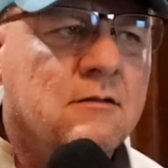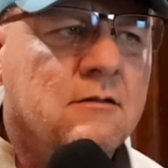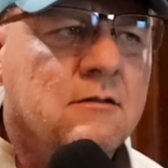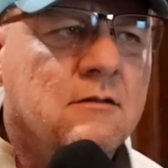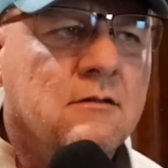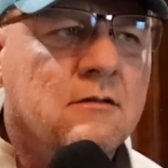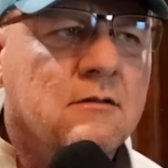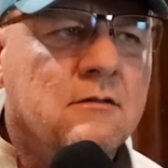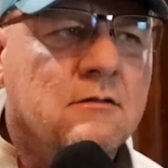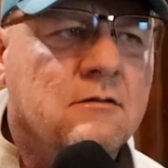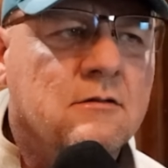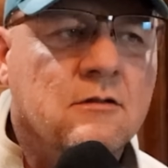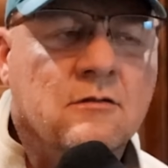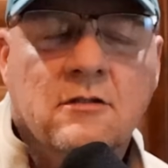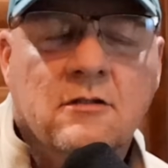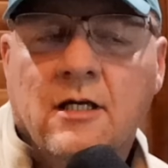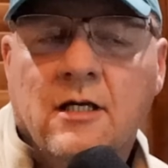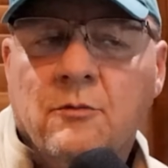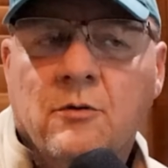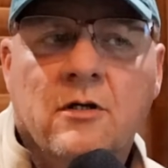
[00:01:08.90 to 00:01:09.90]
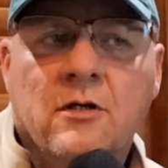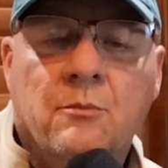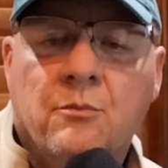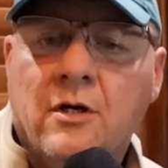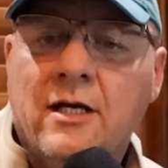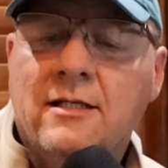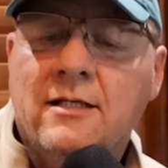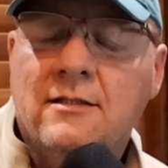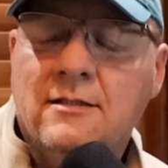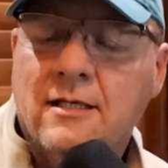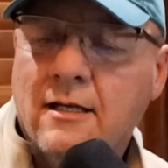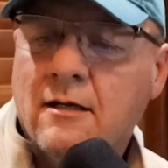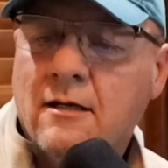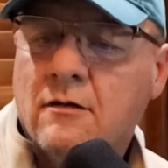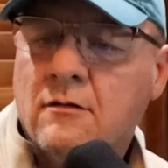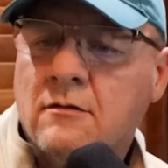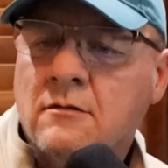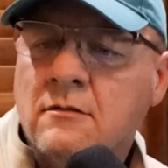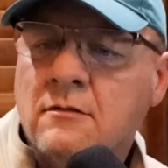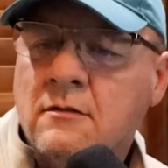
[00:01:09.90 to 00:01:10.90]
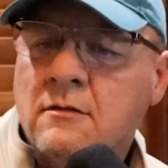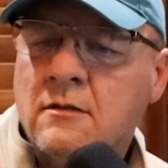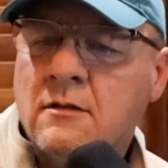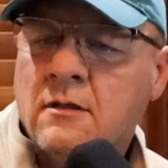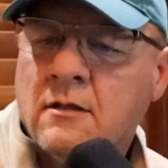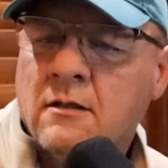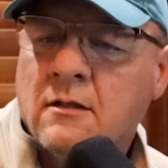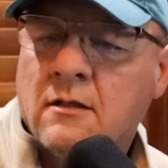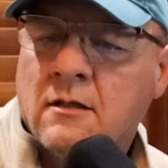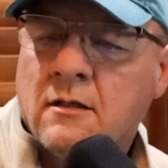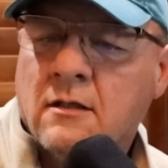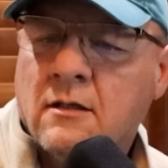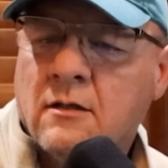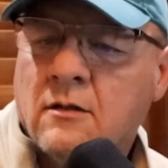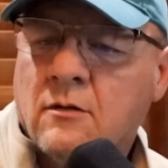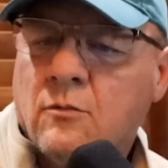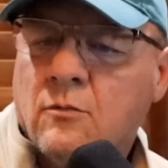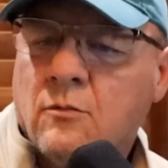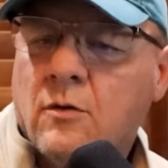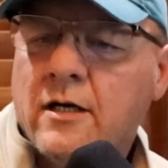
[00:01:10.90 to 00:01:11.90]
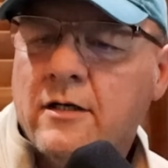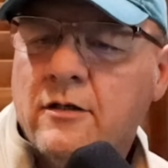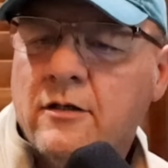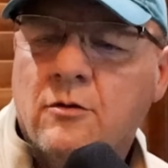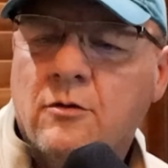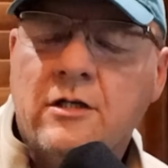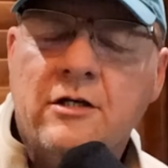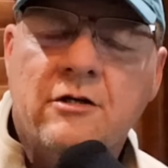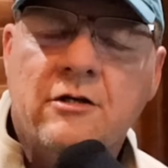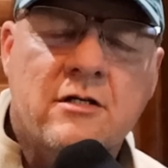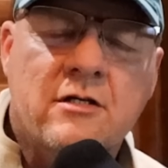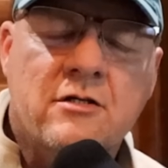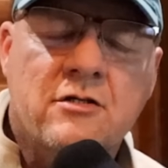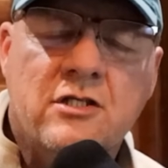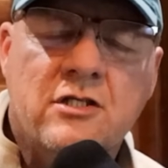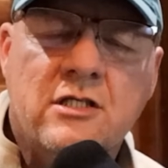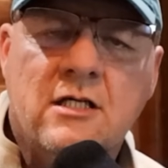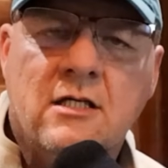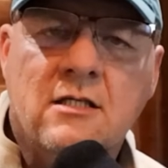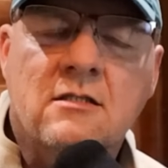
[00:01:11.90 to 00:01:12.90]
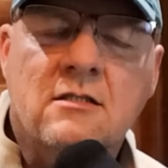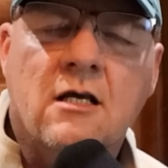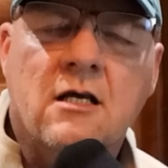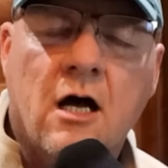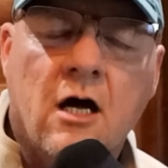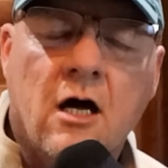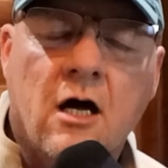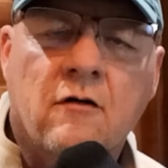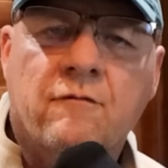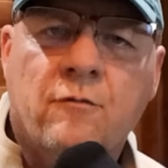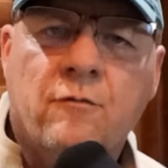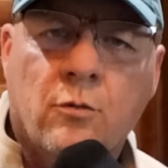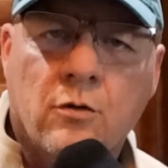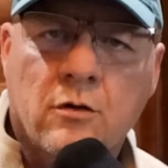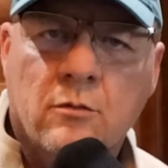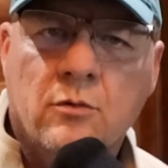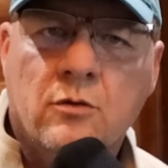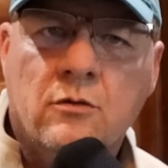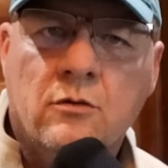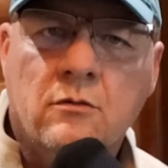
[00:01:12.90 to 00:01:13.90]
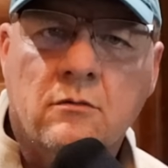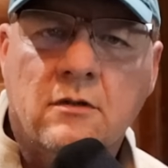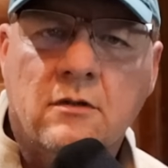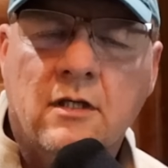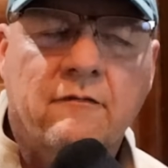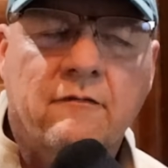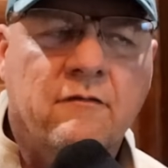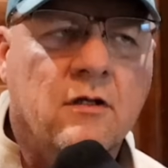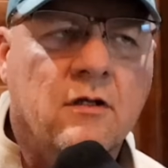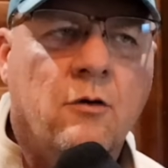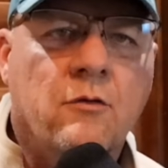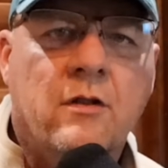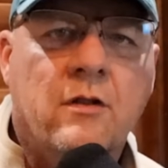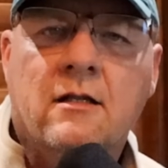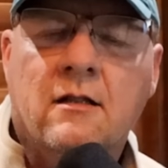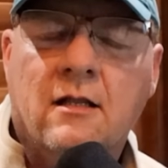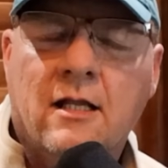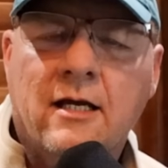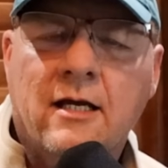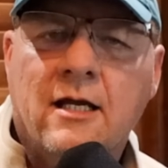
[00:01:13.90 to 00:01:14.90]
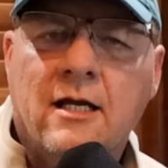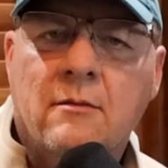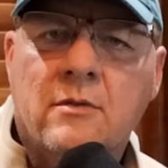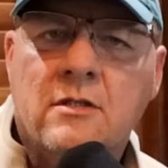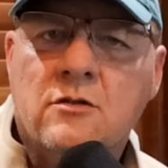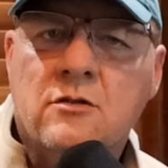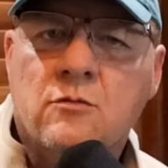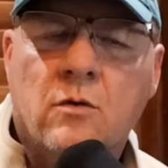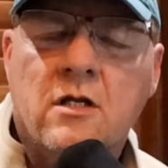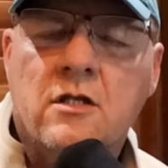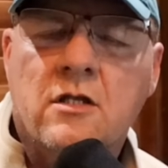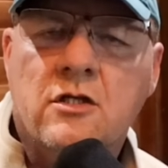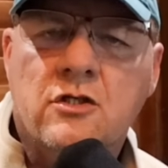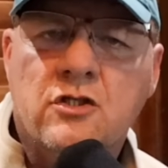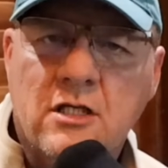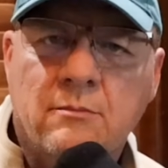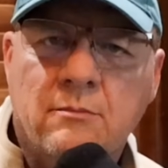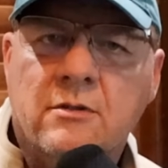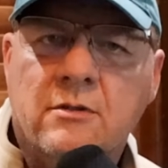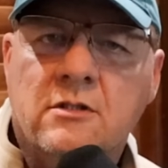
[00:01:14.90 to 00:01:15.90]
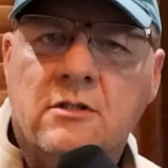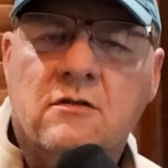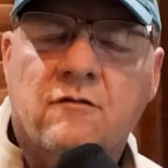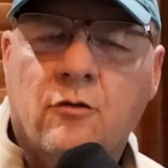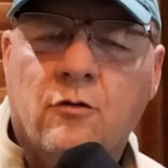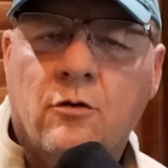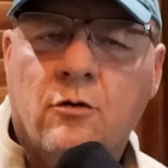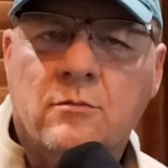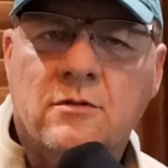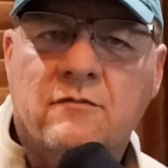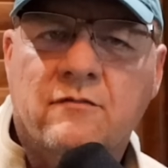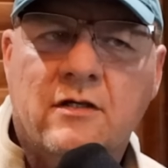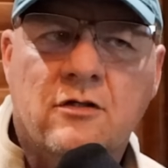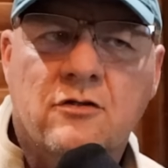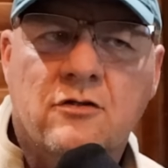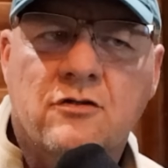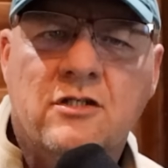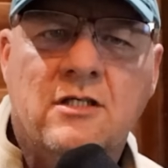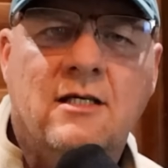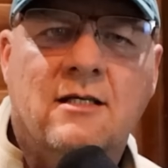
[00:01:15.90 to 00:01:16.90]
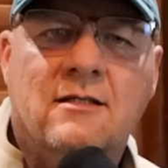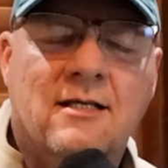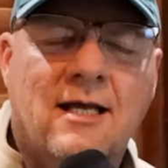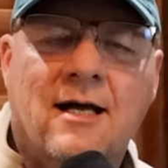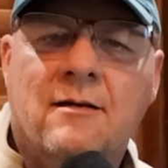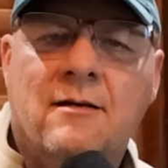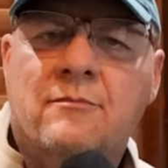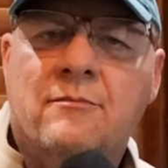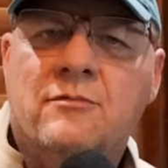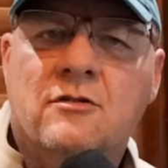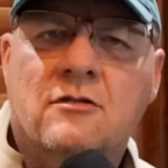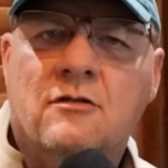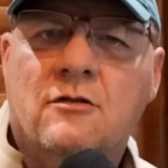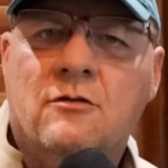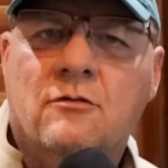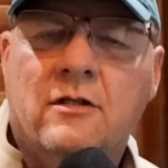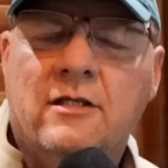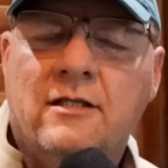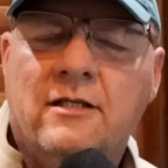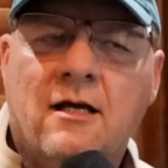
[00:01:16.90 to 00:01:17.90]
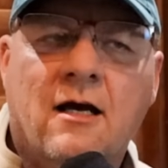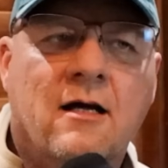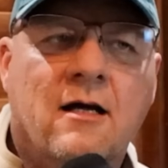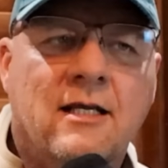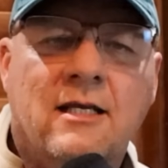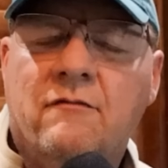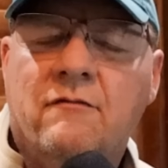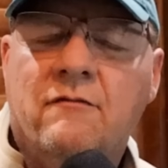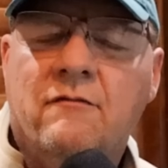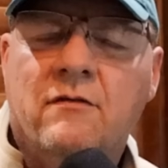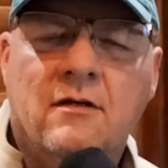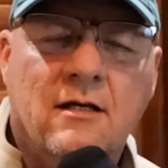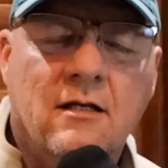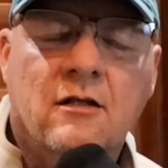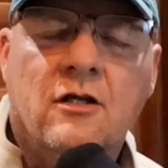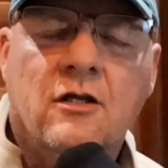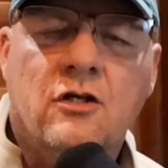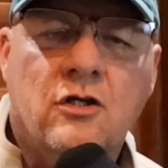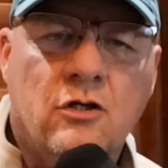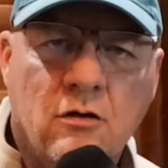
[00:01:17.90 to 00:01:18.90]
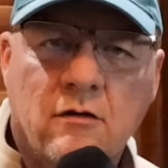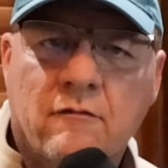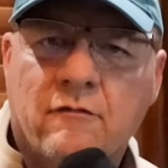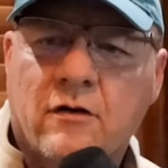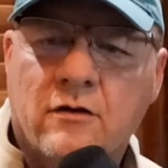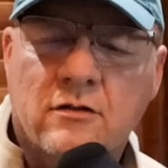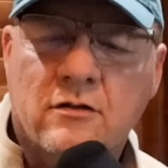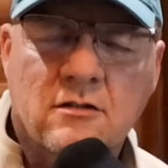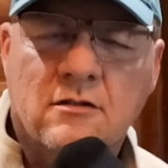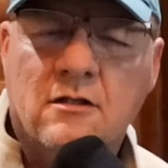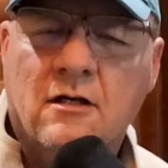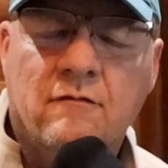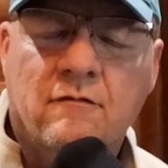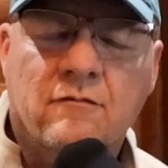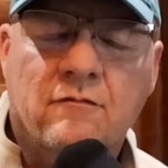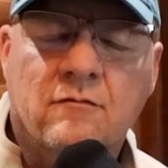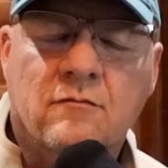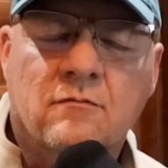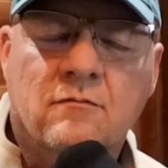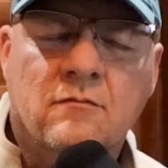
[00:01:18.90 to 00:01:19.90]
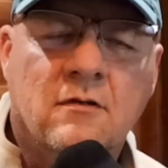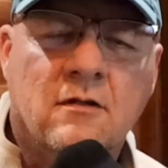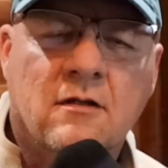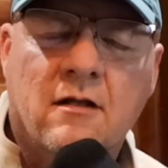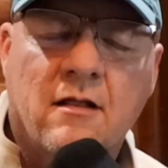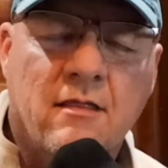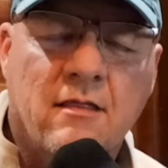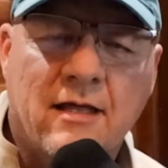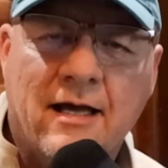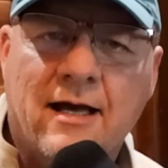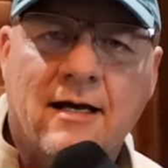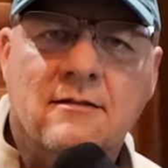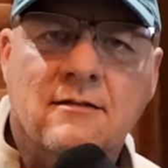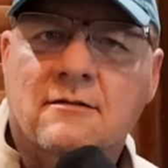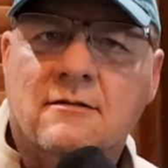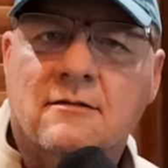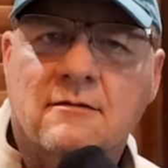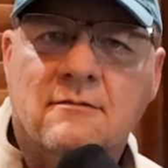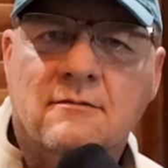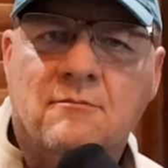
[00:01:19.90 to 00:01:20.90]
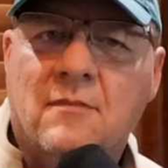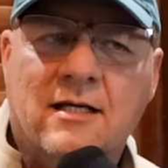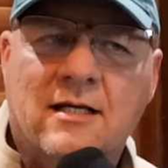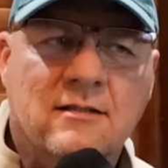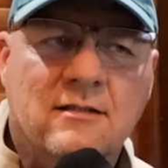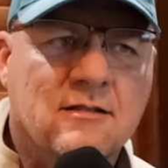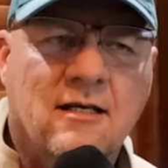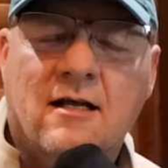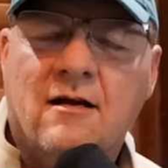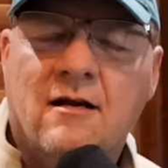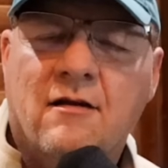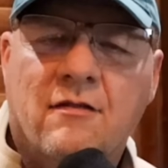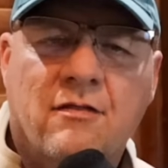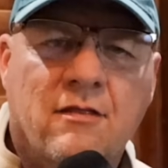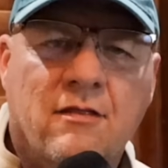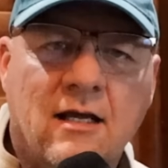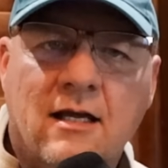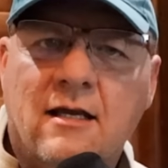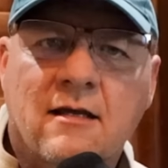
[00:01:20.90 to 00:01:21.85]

So today we're going to break down why nuclear energy is unaffordable, even though they claim it's one of the cheapest forms of energy. It's absolutely not even in the universe of that. That's not a thing.